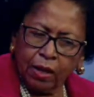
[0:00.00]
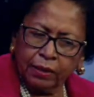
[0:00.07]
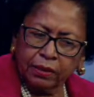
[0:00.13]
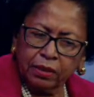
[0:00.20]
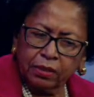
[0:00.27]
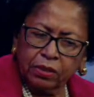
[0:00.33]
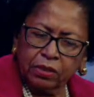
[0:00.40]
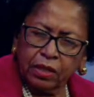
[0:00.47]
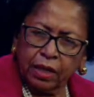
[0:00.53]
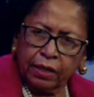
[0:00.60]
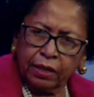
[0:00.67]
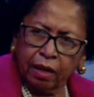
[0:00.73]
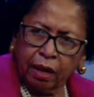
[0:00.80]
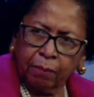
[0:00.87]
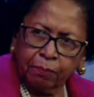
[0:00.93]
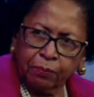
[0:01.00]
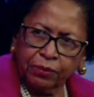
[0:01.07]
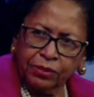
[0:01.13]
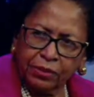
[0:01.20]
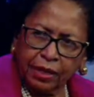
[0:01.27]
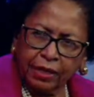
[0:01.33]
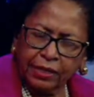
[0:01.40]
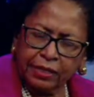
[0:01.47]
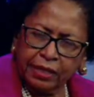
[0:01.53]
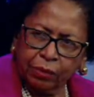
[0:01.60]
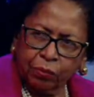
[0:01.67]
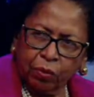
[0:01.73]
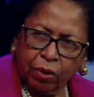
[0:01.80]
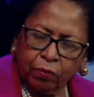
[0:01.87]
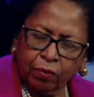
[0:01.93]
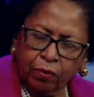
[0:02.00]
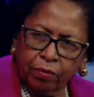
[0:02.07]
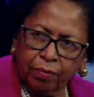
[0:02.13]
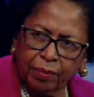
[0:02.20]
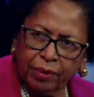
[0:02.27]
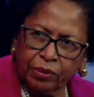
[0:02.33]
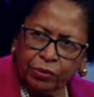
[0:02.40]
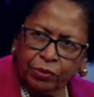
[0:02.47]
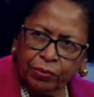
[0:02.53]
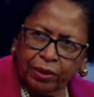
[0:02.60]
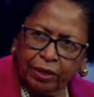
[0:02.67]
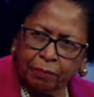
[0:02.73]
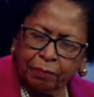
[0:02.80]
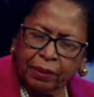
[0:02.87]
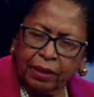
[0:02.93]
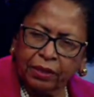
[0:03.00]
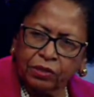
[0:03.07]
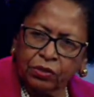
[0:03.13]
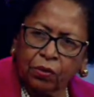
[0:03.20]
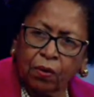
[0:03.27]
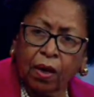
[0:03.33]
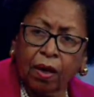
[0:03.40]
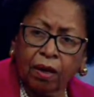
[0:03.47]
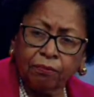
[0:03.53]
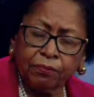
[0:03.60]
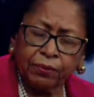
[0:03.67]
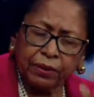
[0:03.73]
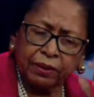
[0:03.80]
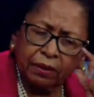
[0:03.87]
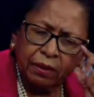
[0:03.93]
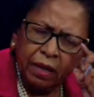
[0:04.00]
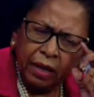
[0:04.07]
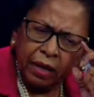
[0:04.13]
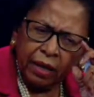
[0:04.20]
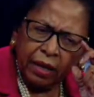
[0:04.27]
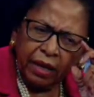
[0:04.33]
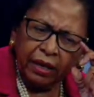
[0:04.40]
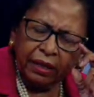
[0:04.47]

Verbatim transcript: to set up precisely what we would be doing because so often mm-hmm.